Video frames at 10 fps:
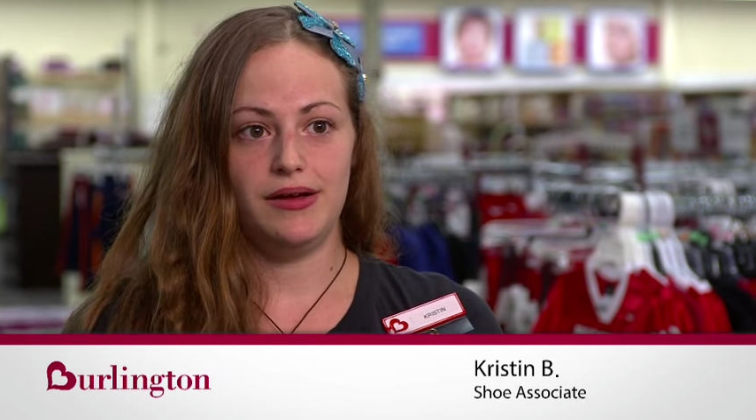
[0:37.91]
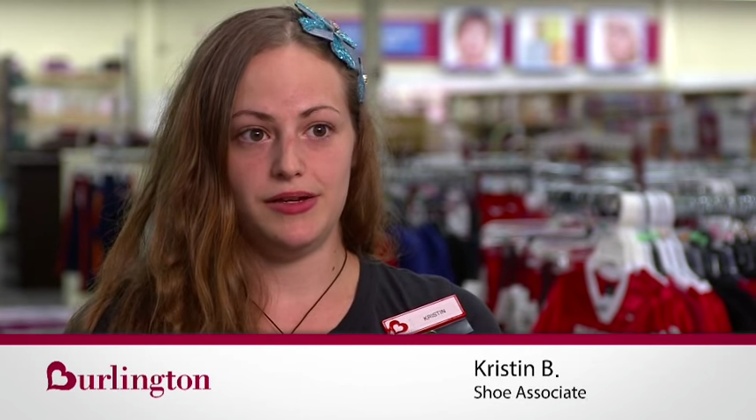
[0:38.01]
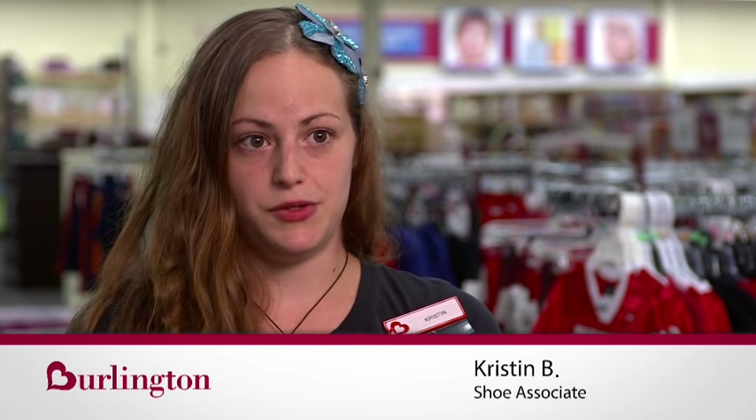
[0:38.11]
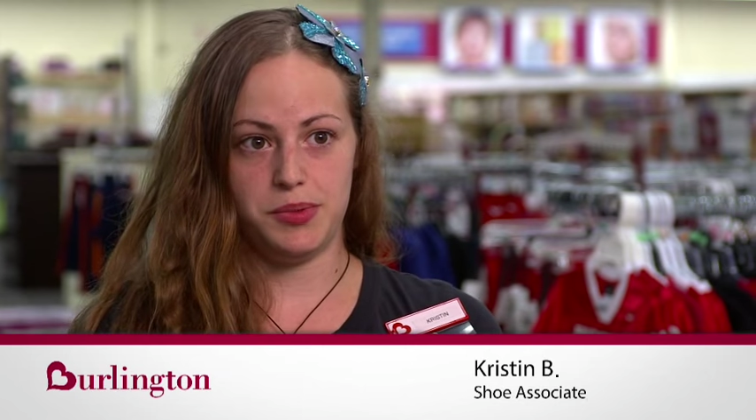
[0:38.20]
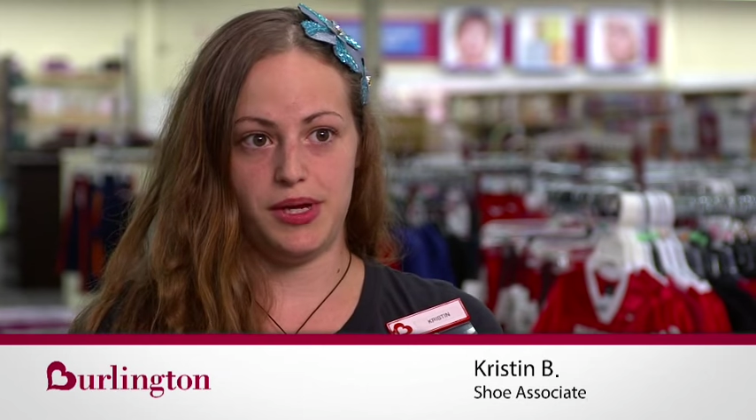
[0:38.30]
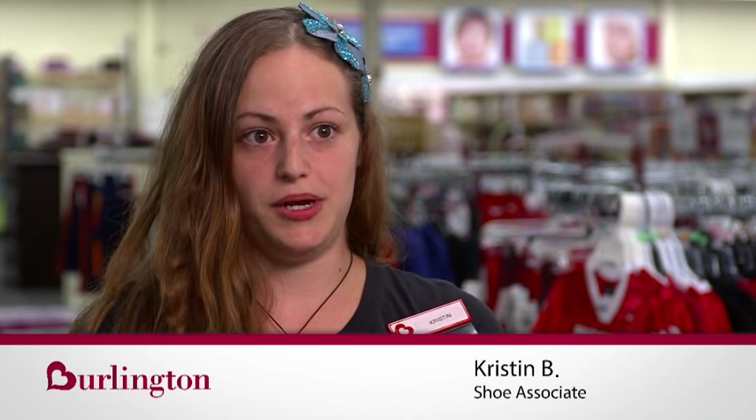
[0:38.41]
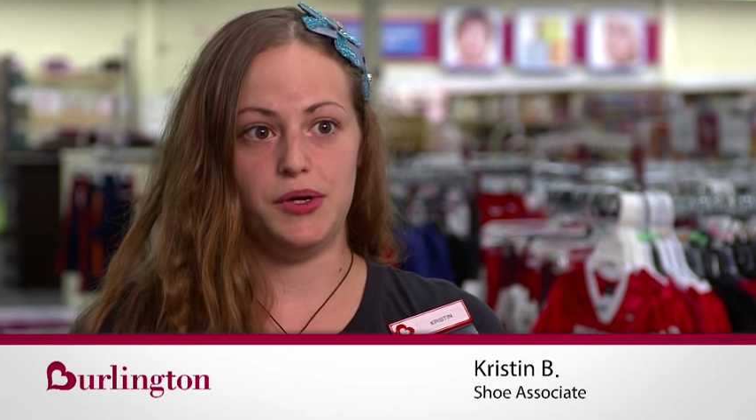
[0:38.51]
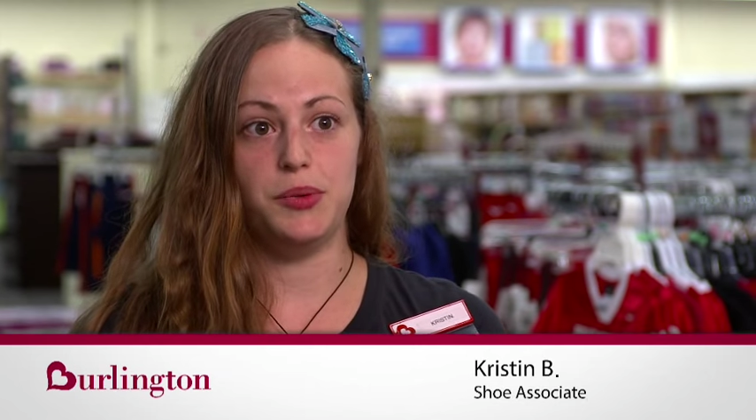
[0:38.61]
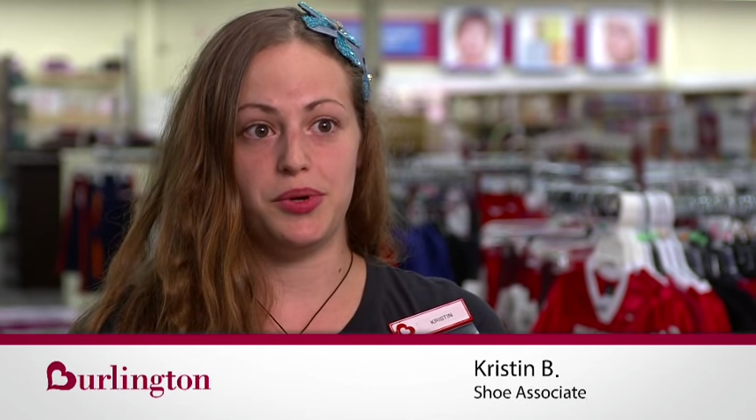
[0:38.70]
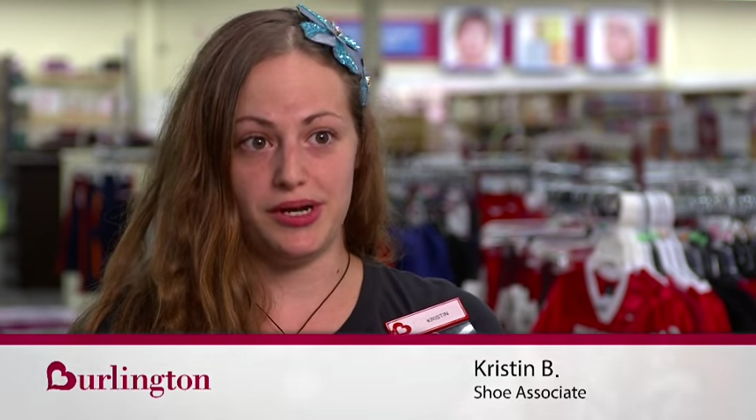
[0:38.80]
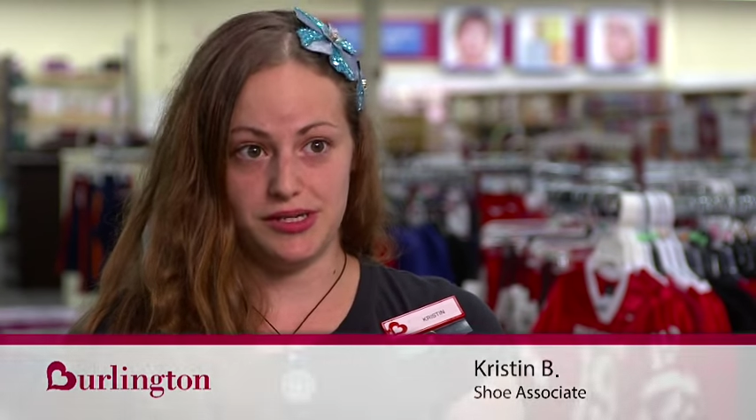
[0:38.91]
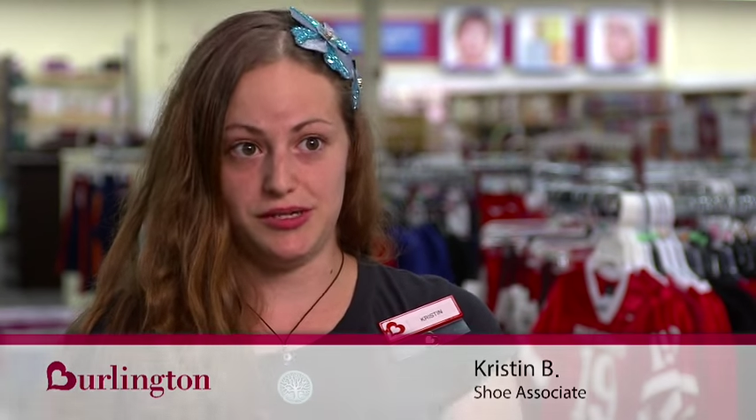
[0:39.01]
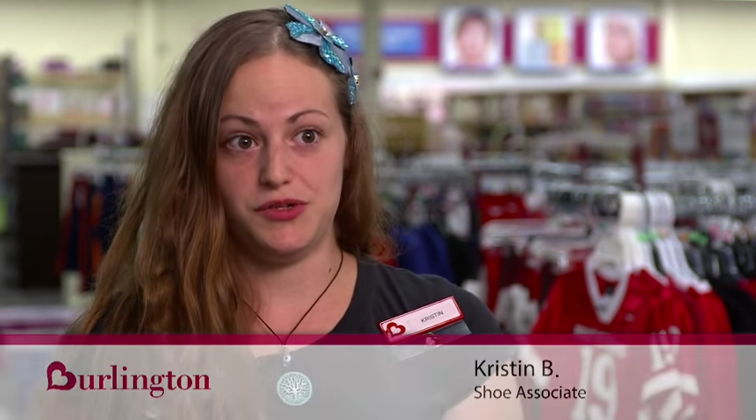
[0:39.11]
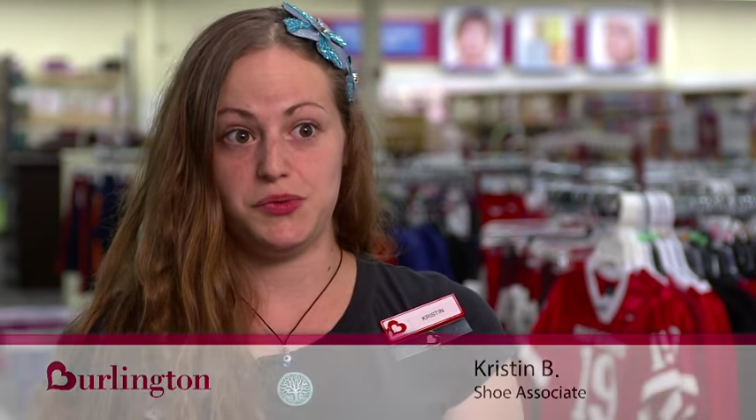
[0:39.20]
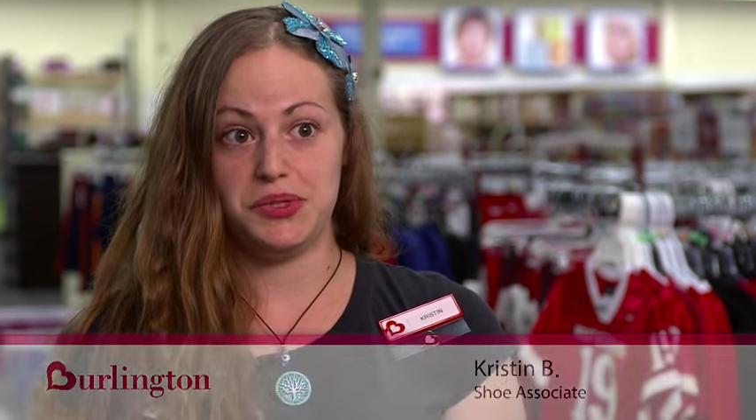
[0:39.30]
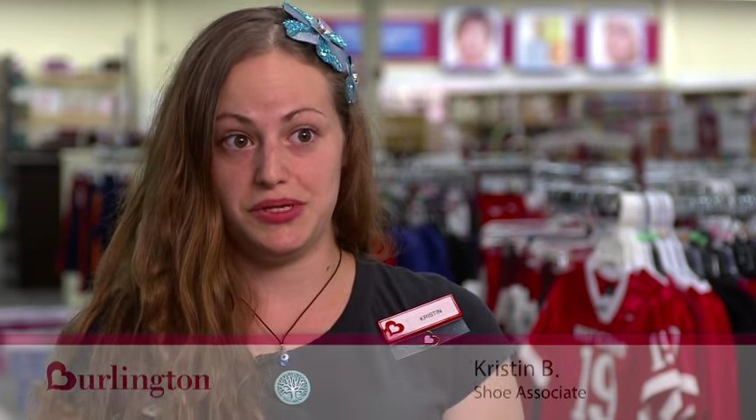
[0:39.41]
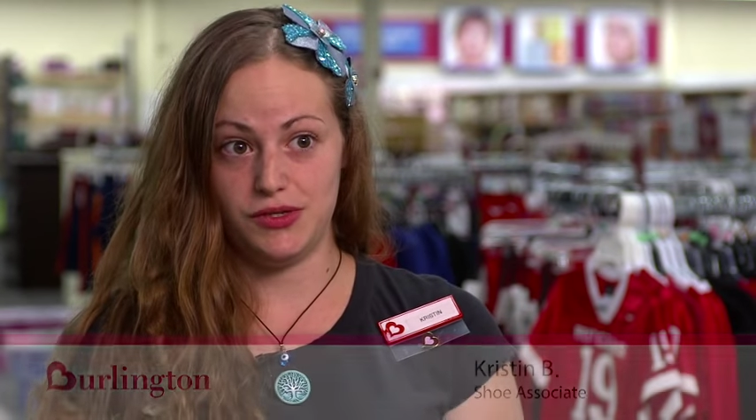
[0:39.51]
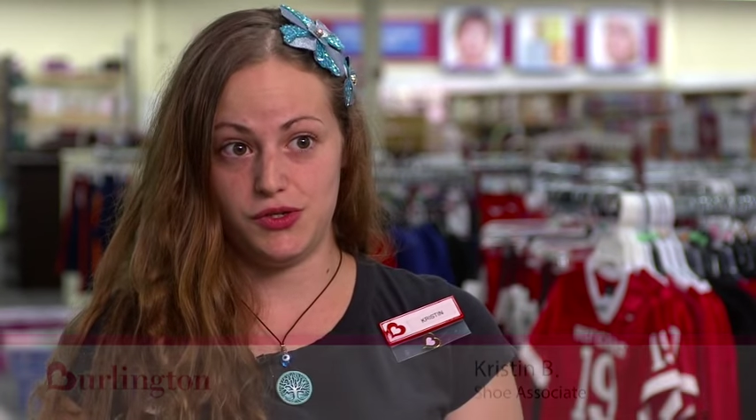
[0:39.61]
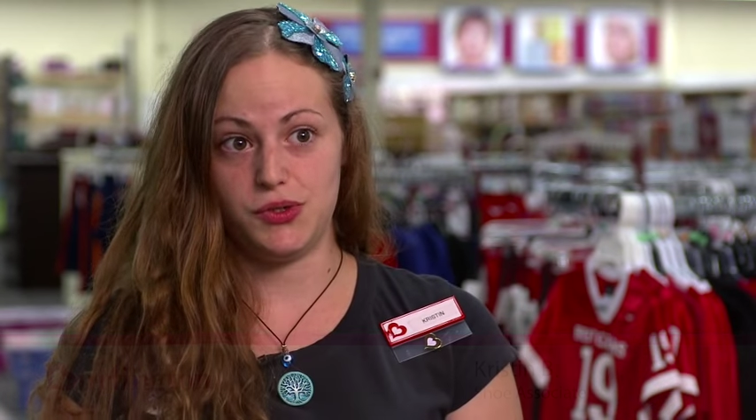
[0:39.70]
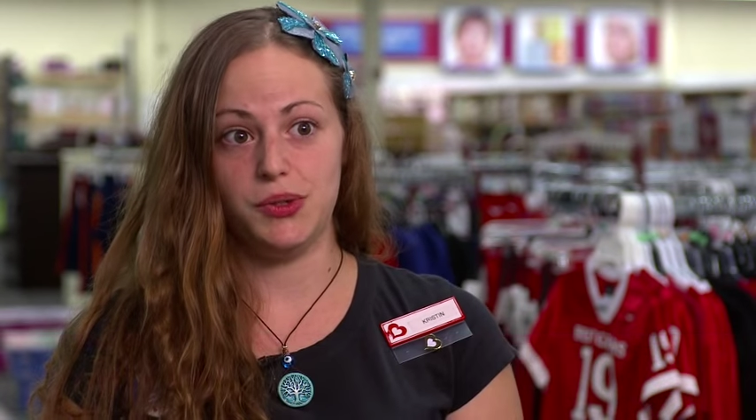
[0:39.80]
explain new processes within
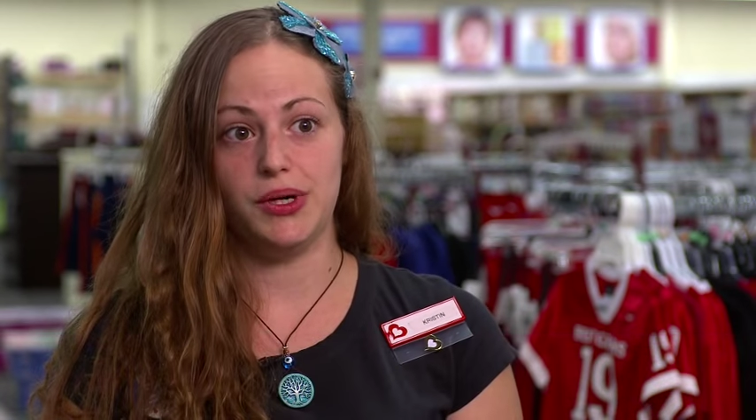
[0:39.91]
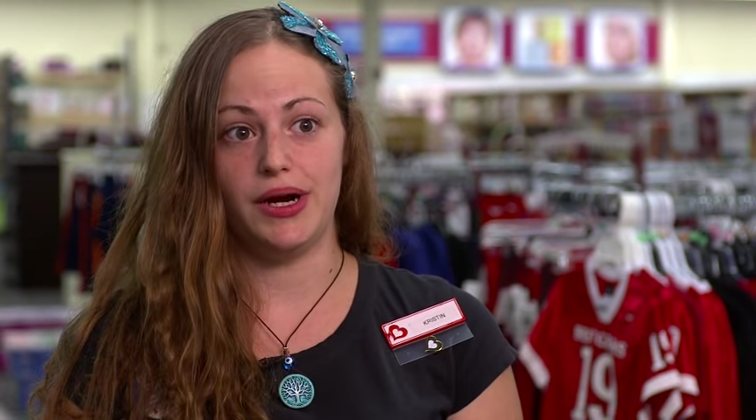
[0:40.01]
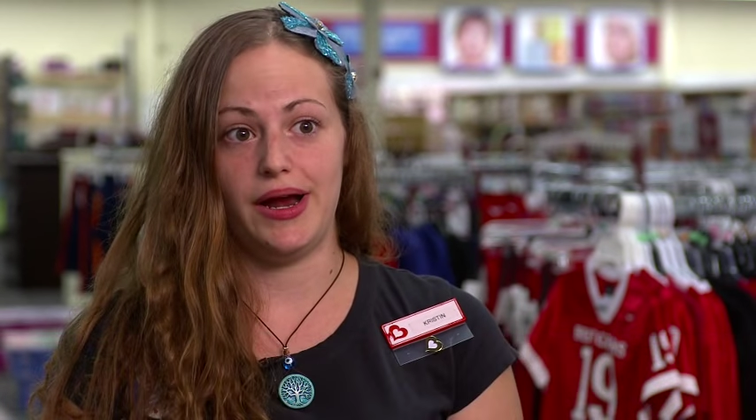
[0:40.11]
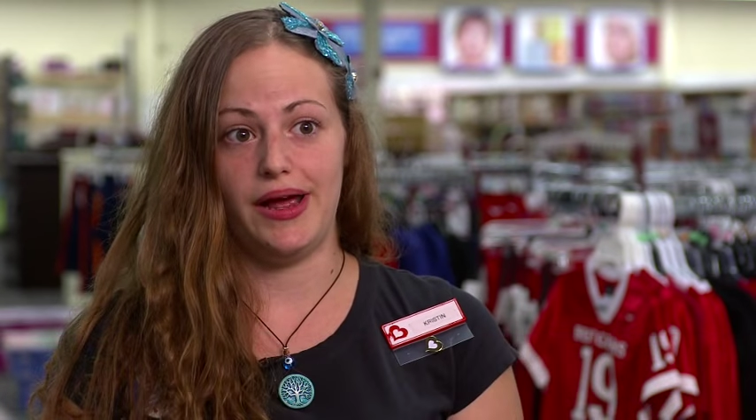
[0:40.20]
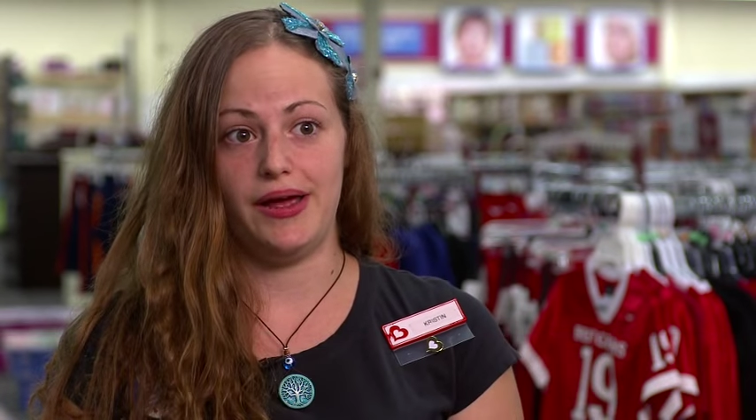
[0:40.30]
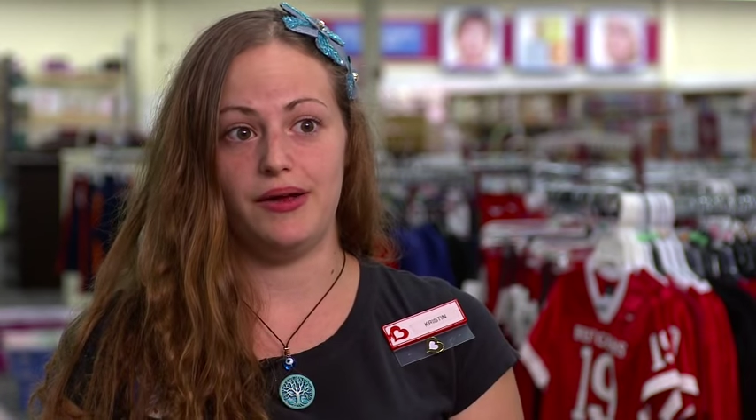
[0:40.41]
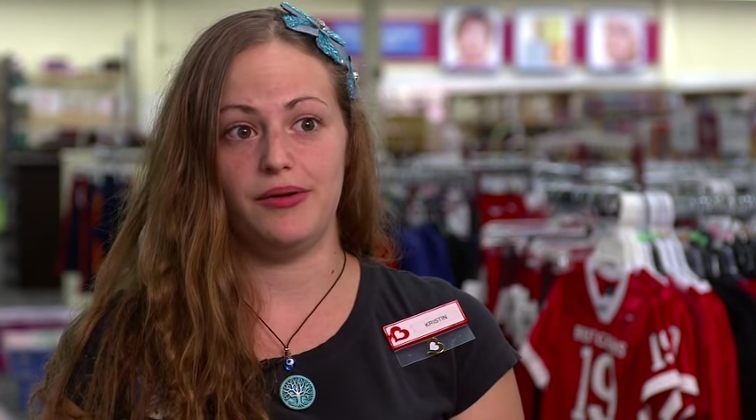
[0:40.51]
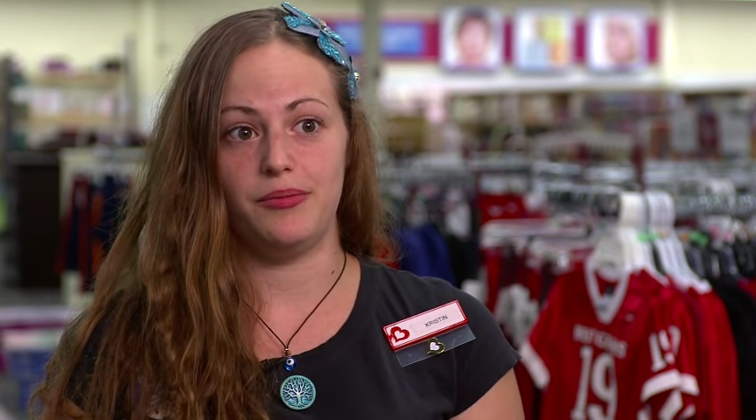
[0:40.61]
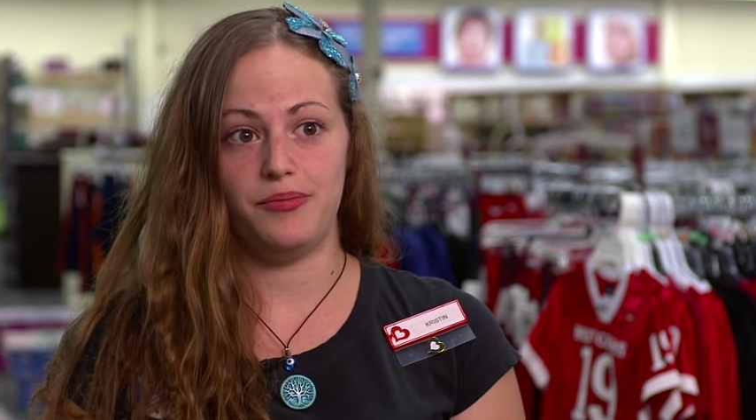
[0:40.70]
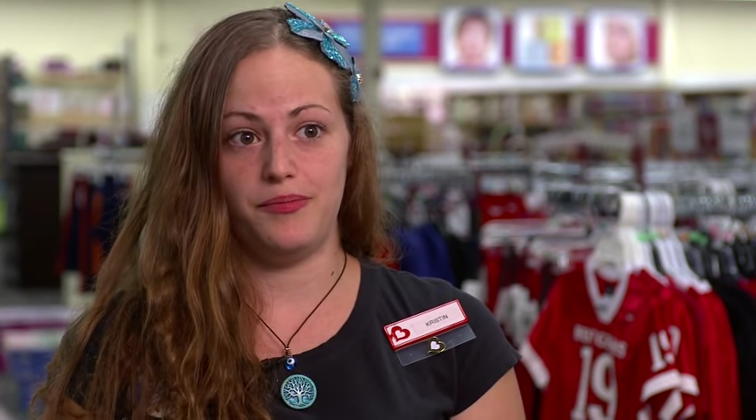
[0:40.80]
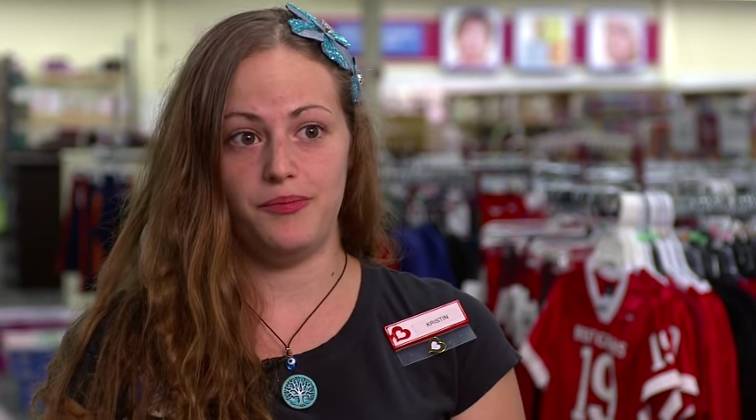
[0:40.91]
the store and